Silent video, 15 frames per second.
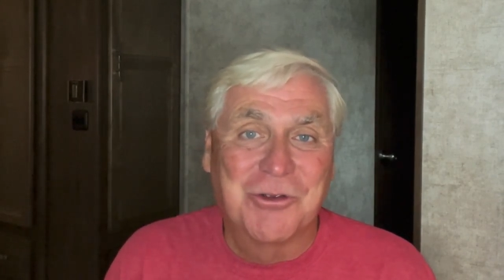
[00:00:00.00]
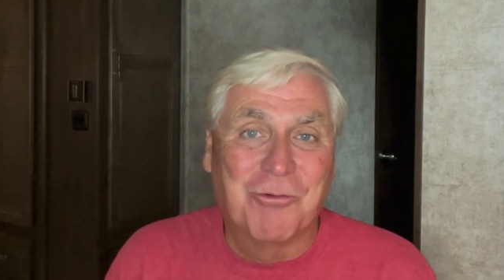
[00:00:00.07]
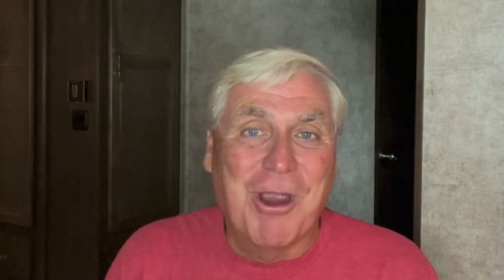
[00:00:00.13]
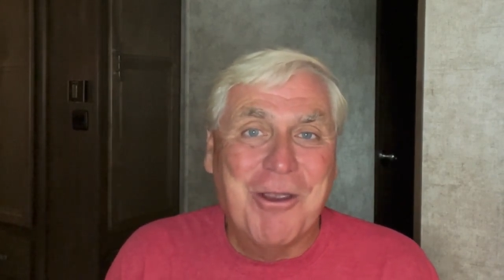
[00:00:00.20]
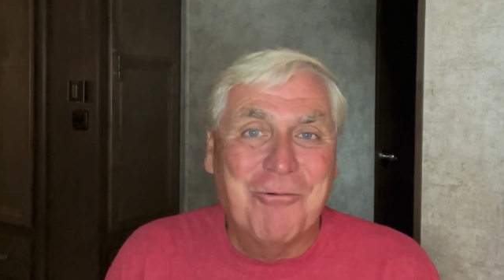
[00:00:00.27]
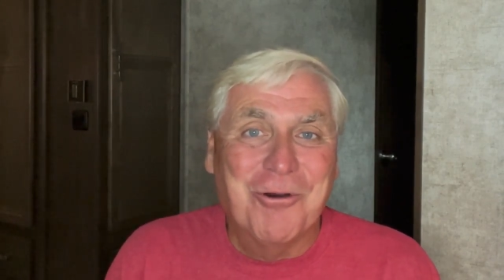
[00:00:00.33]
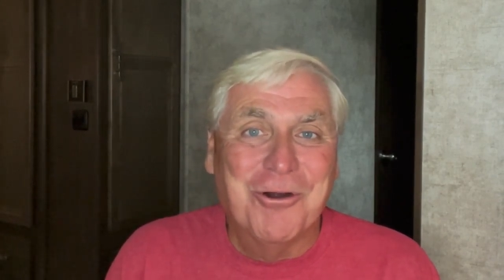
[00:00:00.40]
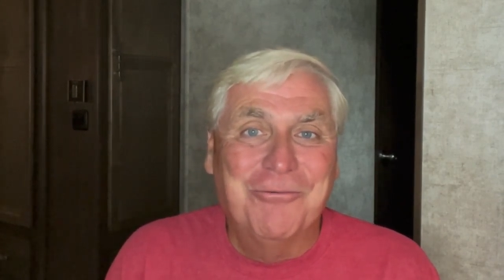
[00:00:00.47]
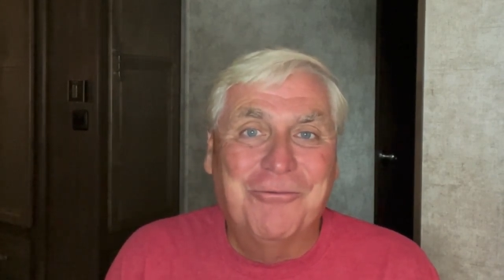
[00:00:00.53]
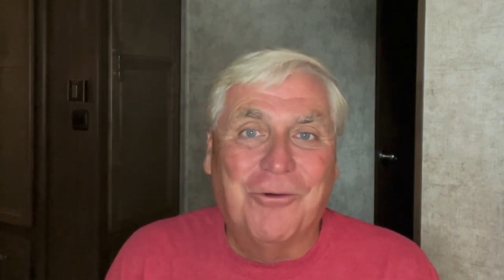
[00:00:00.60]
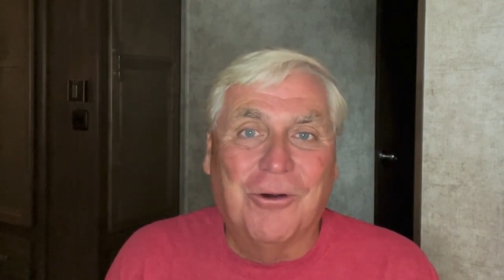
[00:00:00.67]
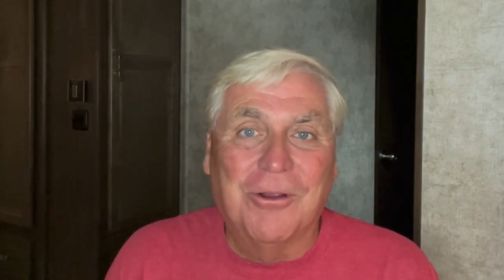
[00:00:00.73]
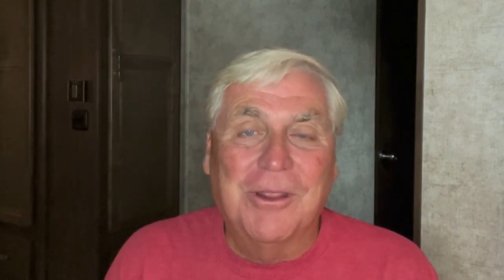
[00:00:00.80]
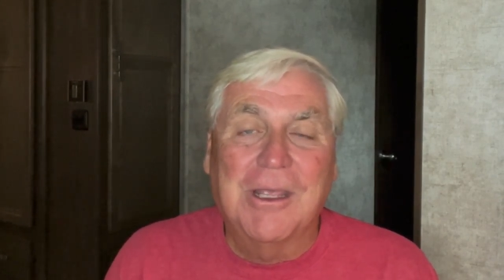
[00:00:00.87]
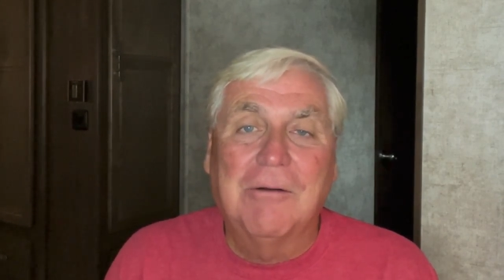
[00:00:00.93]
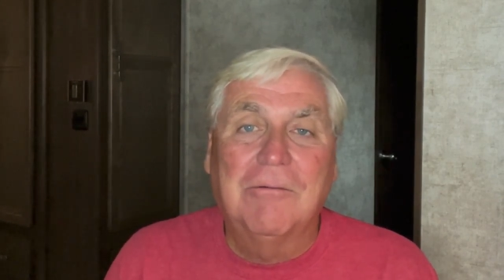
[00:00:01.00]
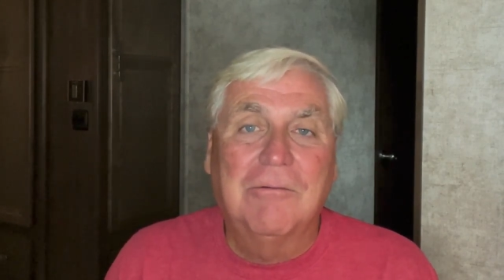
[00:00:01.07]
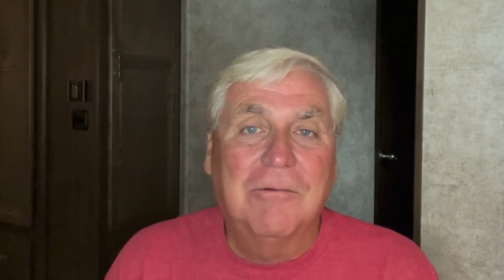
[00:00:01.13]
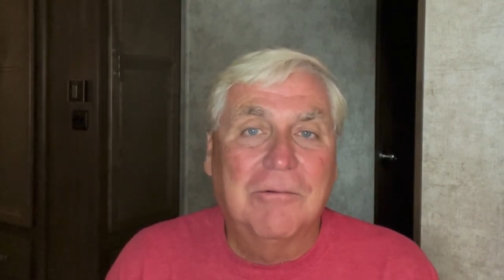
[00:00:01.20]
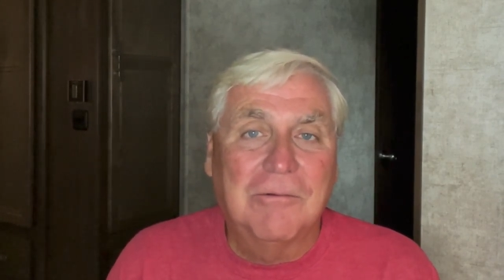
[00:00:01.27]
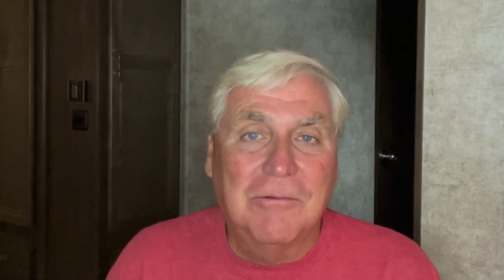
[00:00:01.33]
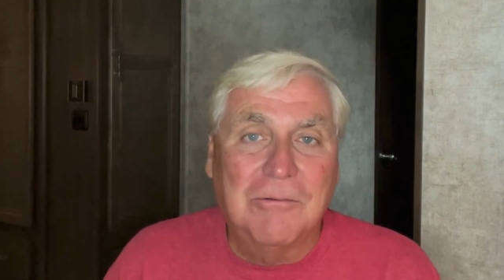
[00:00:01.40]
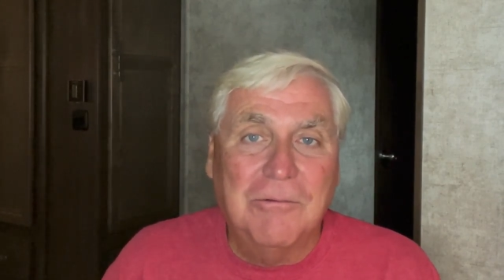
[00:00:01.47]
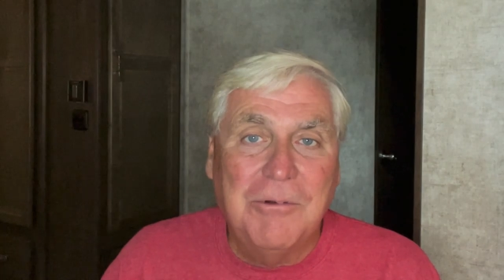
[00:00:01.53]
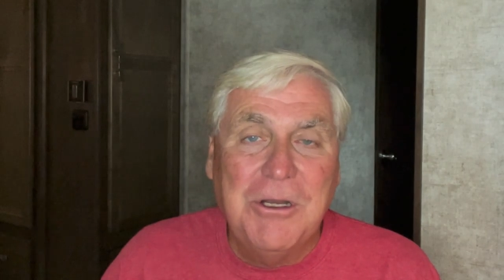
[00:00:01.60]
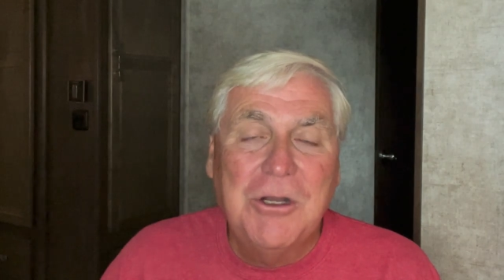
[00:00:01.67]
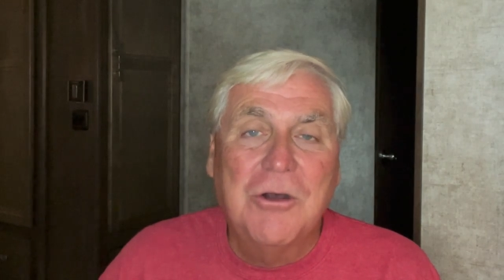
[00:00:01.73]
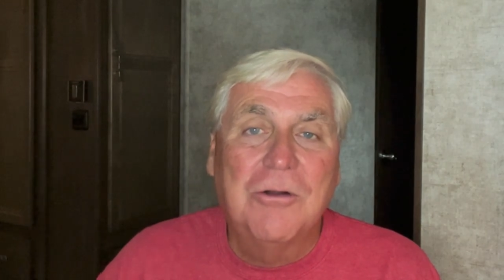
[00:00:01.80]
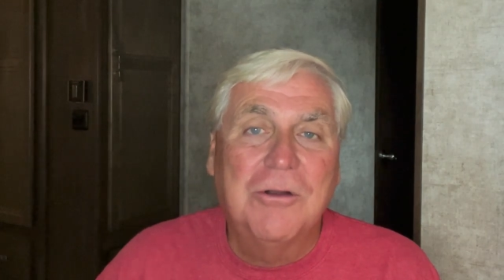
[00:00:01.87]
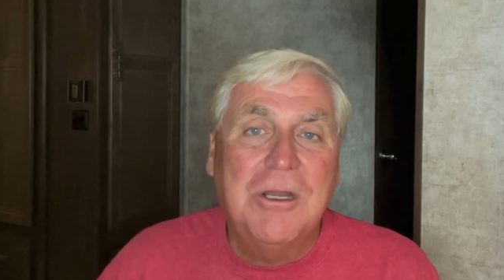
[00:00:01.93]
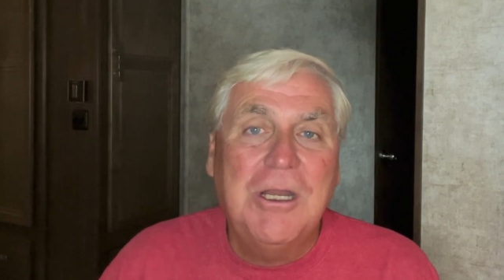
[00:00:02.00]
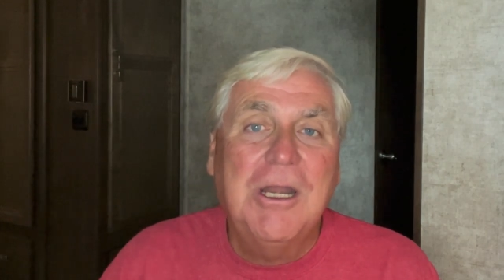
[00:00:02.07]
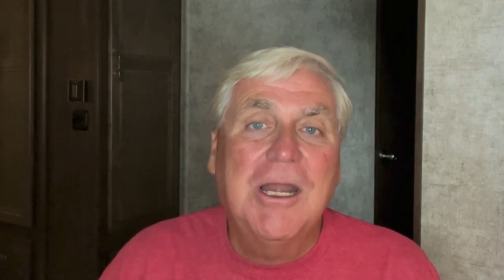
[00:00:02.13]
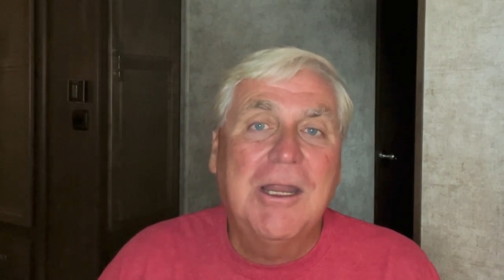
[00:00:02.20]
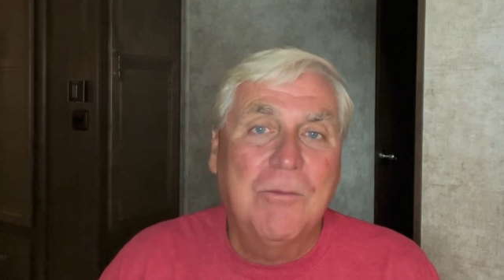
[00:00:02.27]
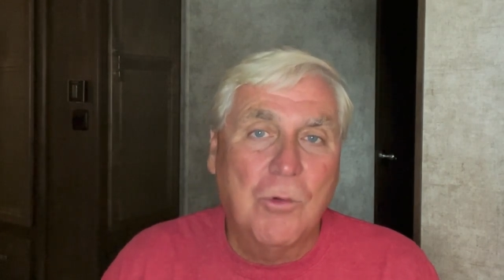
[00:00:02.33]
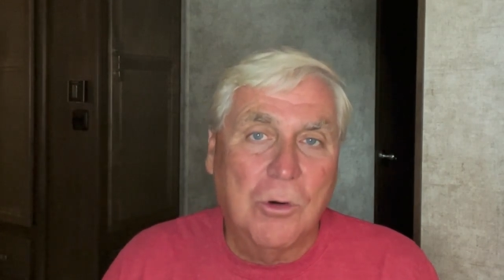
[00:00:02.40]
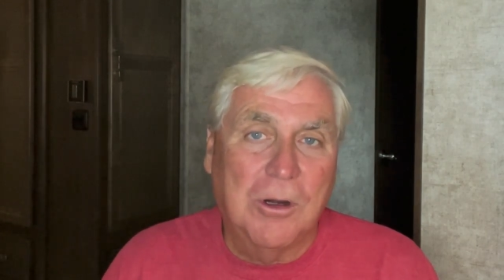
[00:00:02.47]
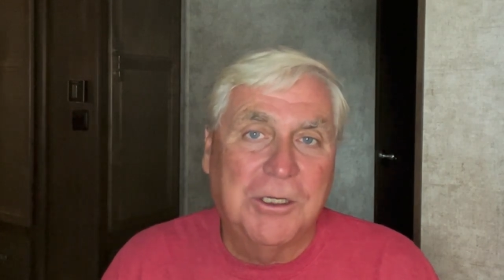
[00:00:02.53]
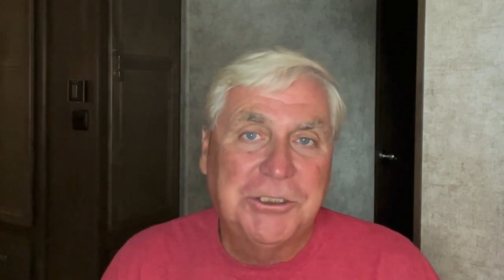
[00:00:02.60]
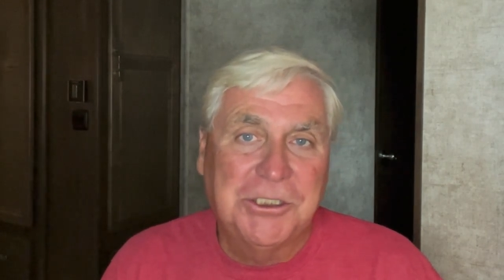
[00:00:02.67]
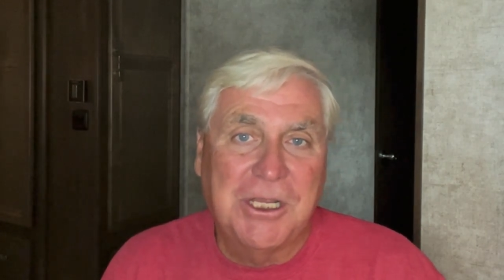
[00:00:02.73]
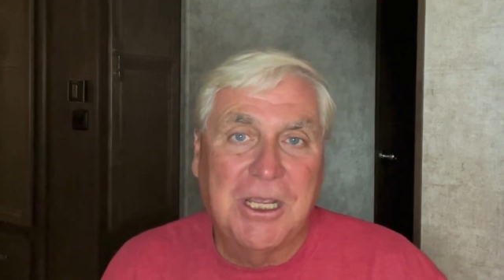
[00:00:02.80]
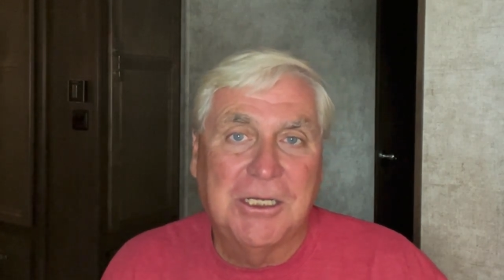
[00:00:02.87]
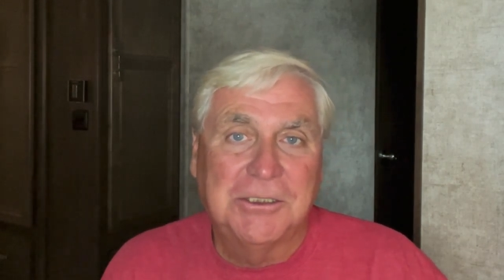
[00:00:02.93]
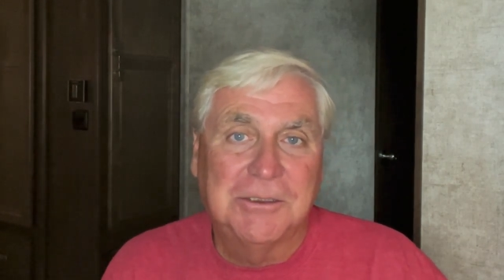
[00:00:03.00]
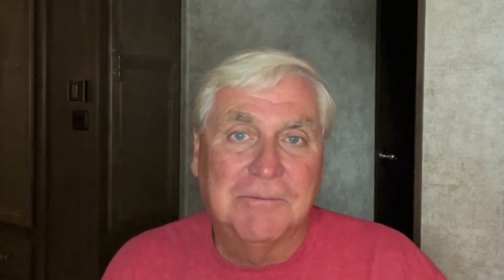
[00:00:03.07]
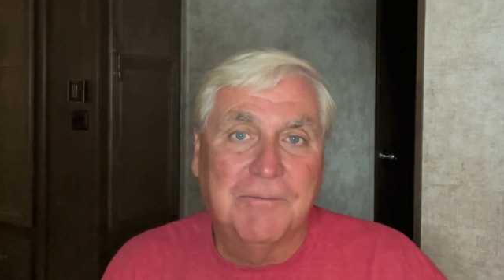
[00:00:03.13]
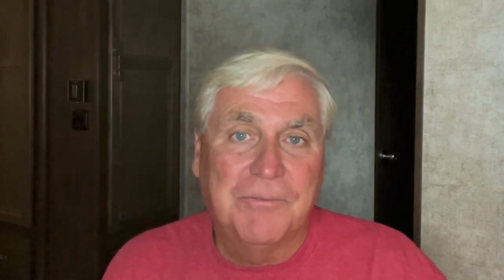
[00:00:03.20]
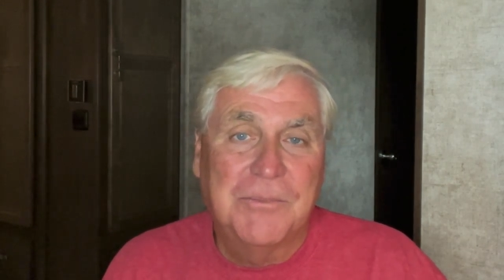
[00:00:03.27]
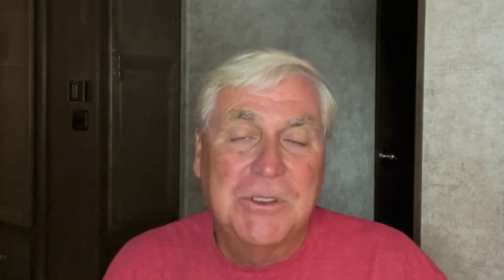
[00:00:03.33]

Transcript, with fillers: right word for it, that we don't need any more education.